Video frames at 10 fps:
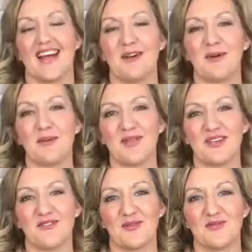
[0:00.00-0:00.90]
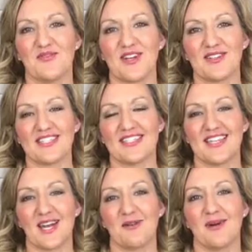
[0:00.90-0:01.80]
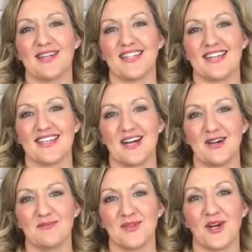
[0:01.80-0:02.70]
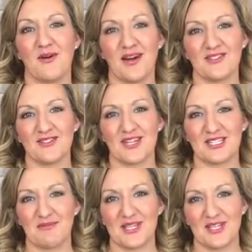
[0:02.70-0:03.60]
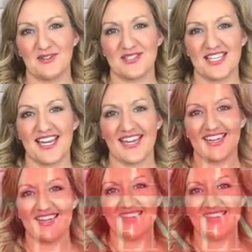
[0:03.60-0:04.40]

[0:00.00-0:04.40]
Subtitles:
I'm Emily from fearlessdiy.com. Go out and try something new today.